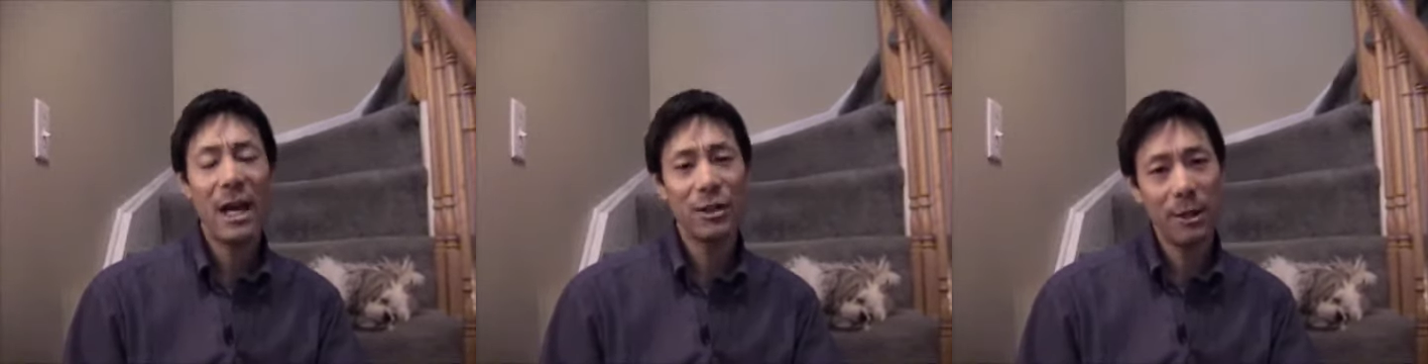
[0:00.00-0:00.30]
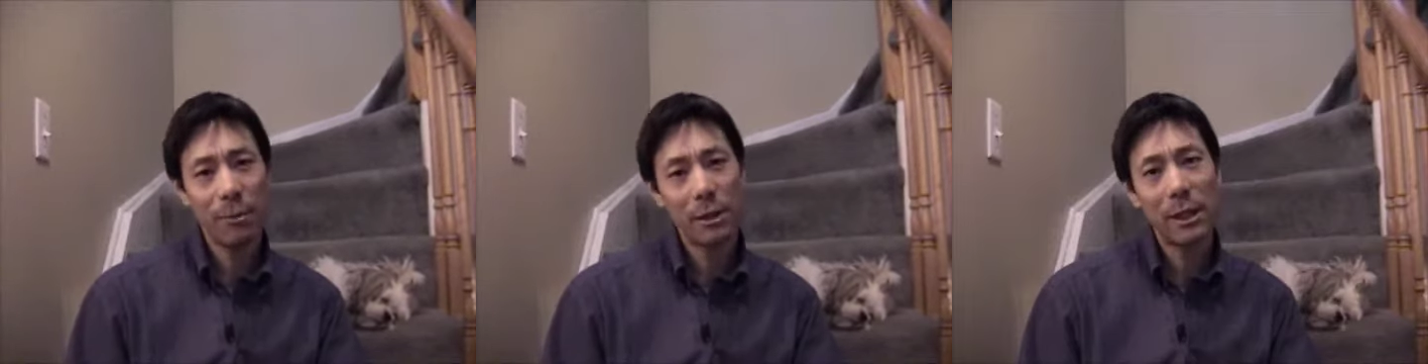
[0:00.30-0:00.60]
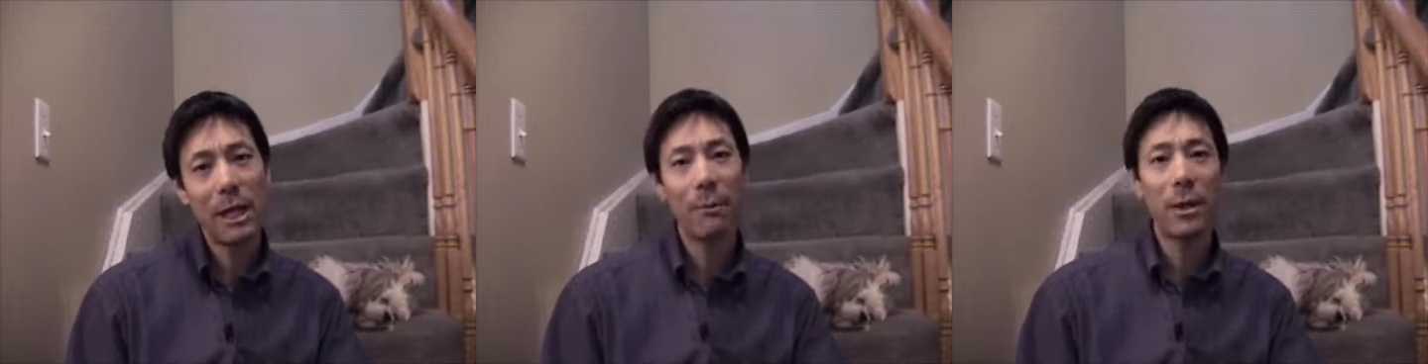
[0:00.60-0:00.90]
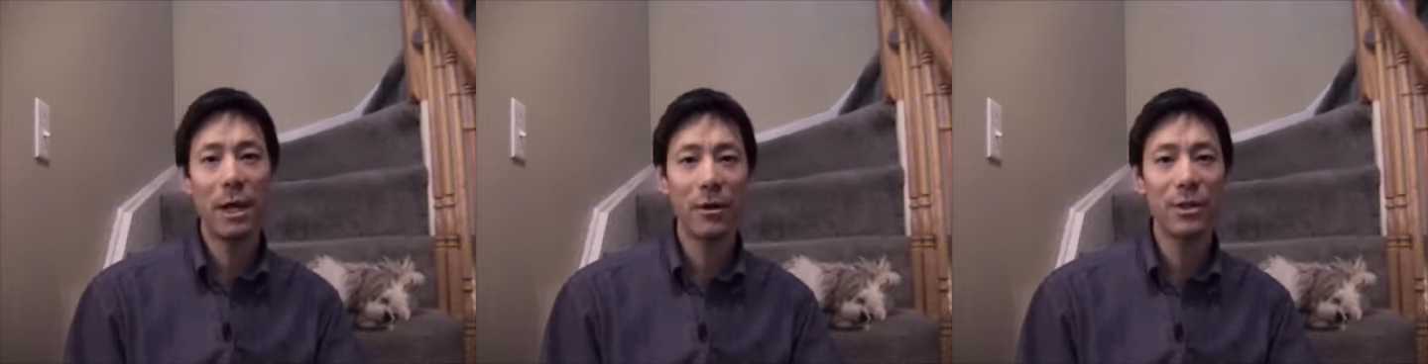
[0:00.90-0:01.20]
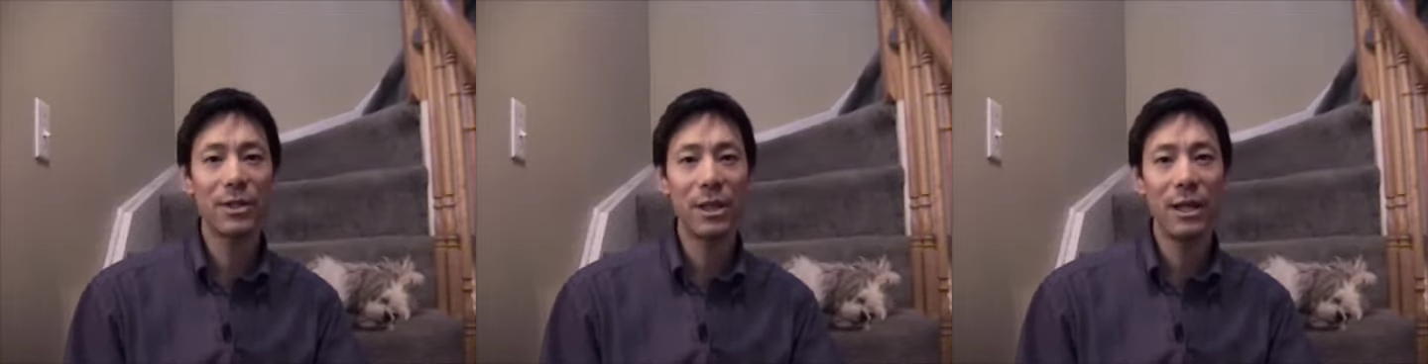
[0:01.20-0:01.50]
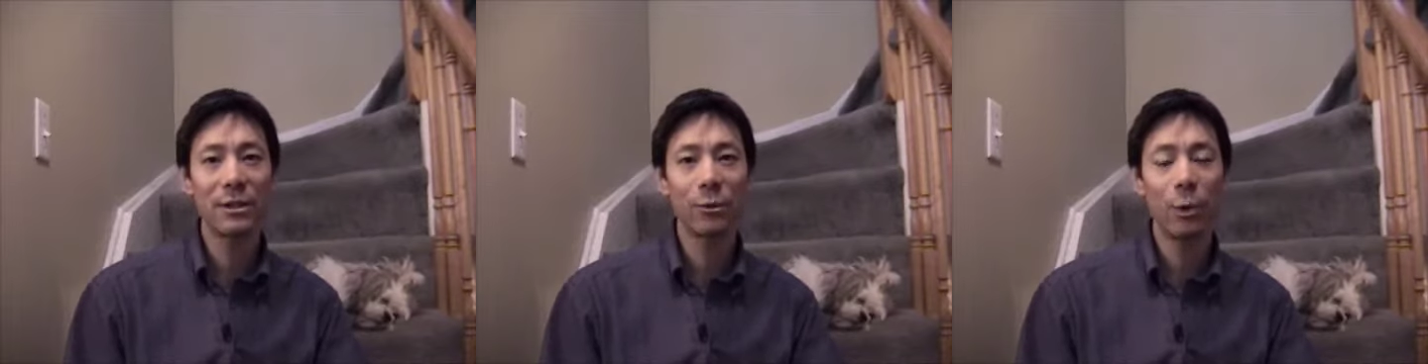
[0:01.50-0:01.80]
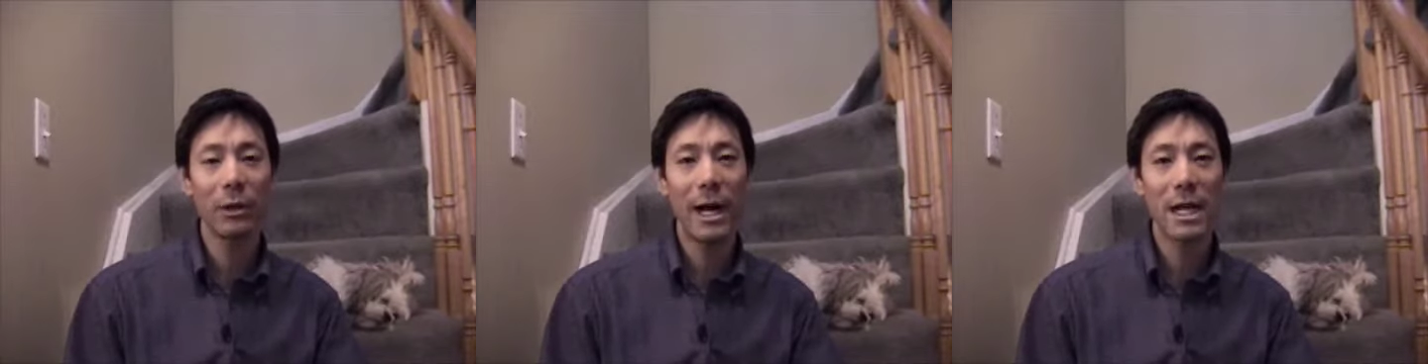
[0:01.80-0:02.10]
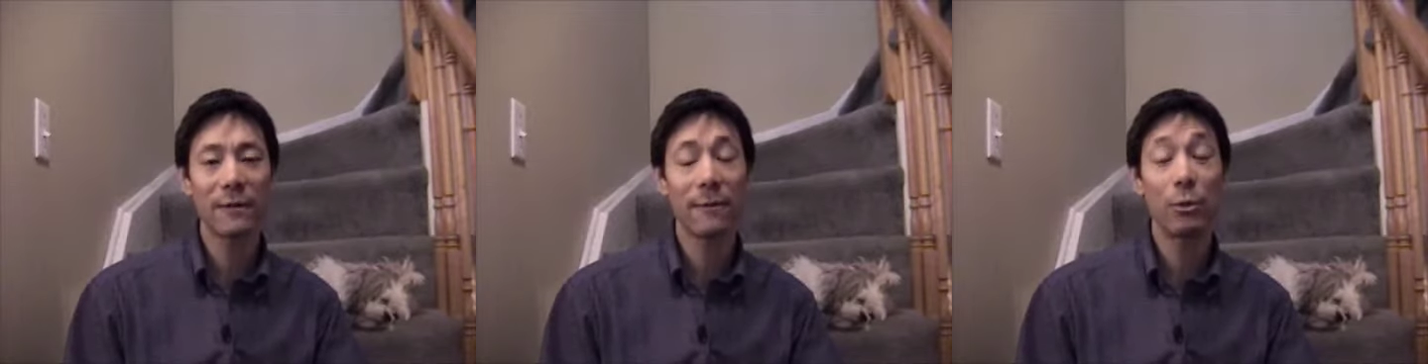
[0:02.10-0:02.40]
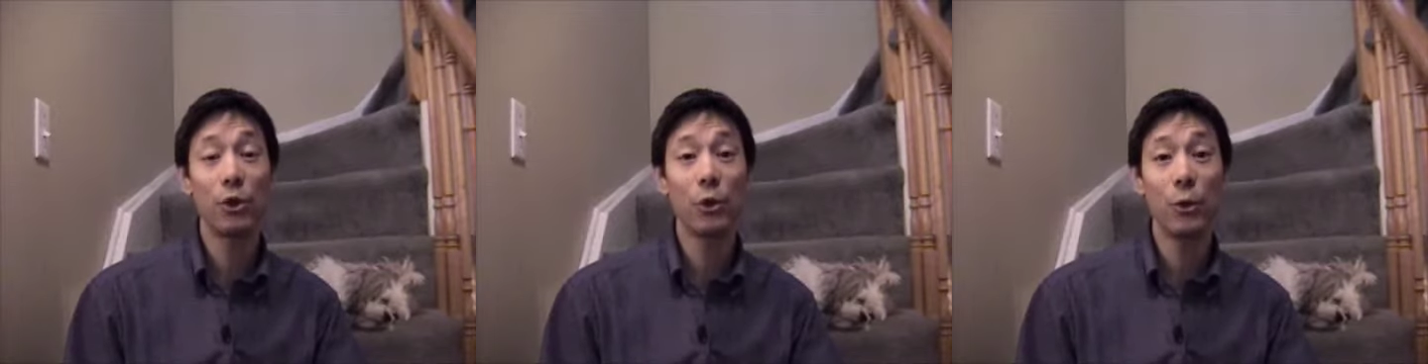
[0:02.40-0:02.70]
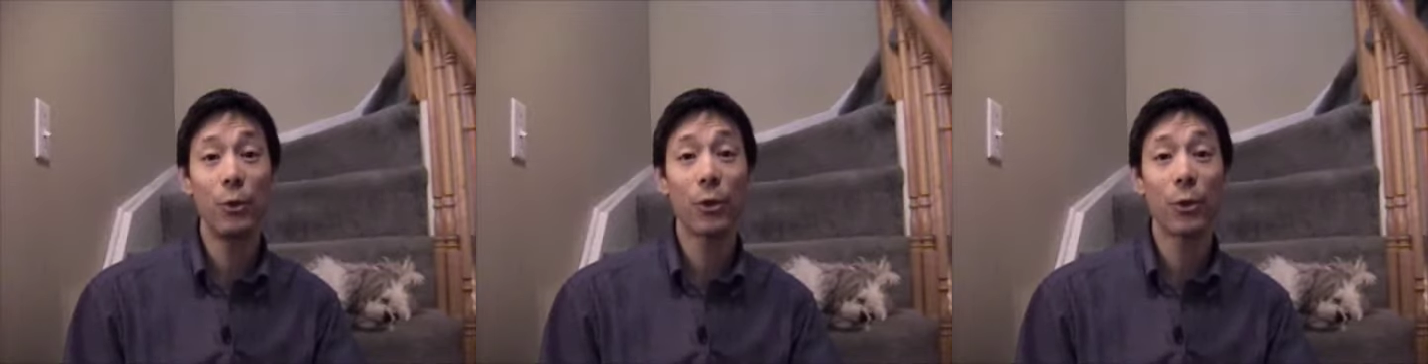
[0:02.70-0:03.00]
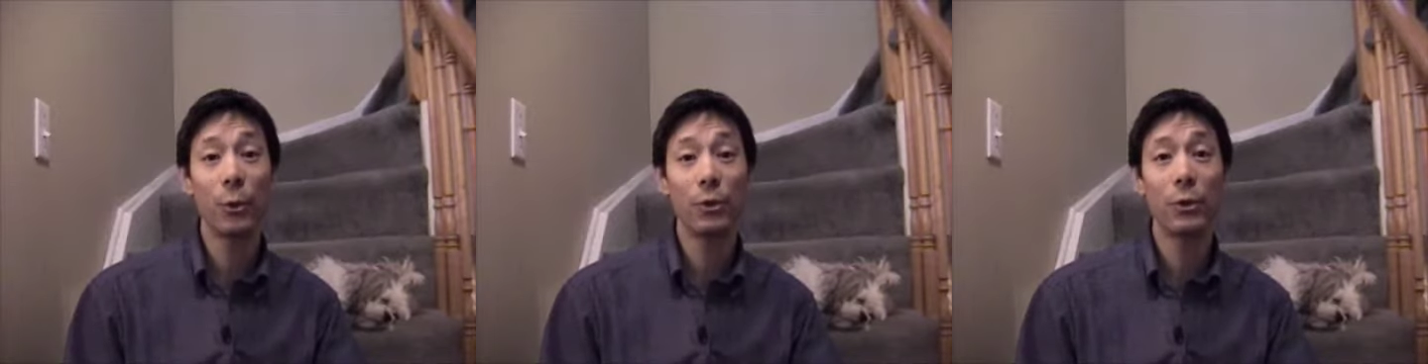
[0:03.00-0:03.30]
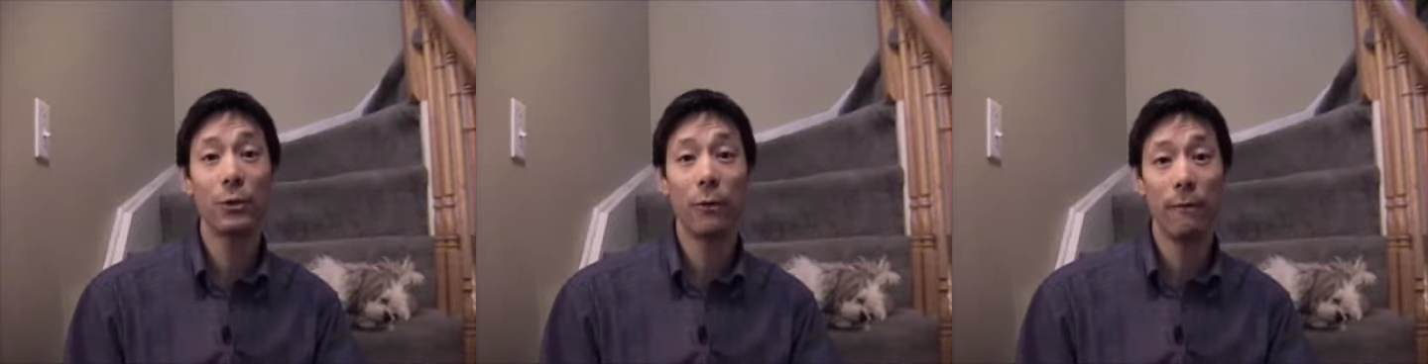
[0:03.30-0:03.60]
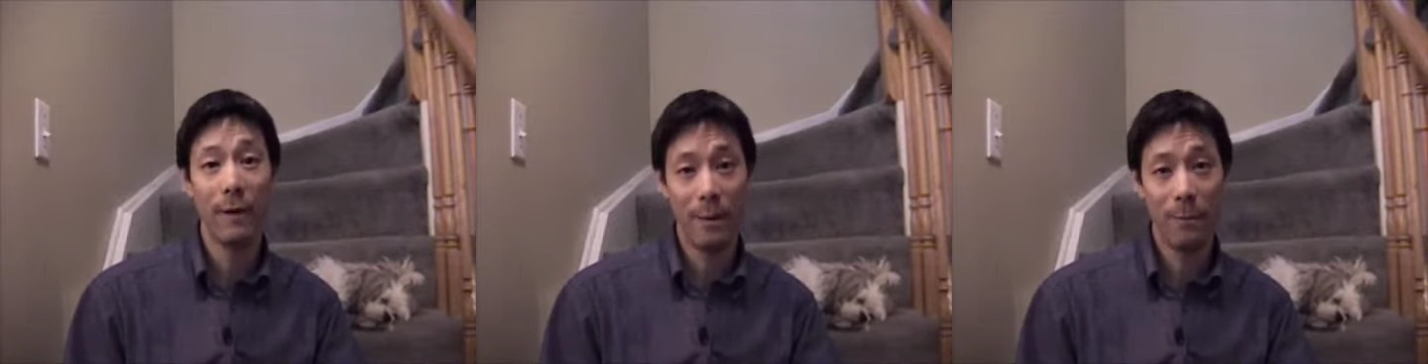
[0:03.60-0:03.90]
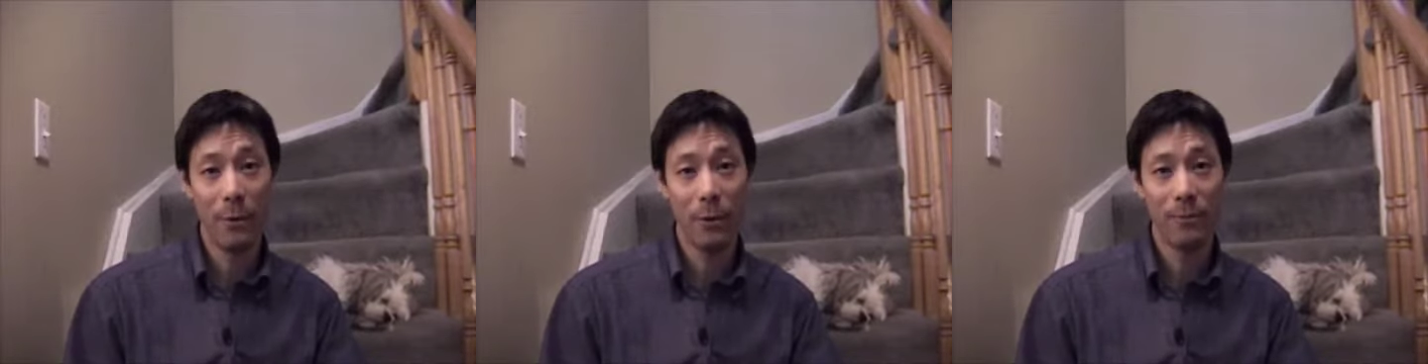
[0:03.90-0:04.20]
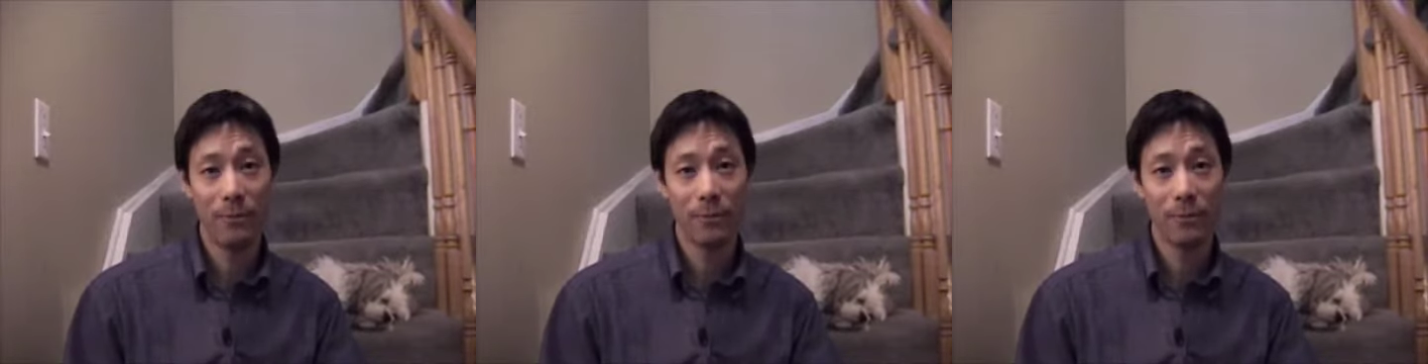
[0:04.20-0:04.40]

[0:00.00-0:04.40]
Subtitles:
And typically up here, the season will last from June through to November.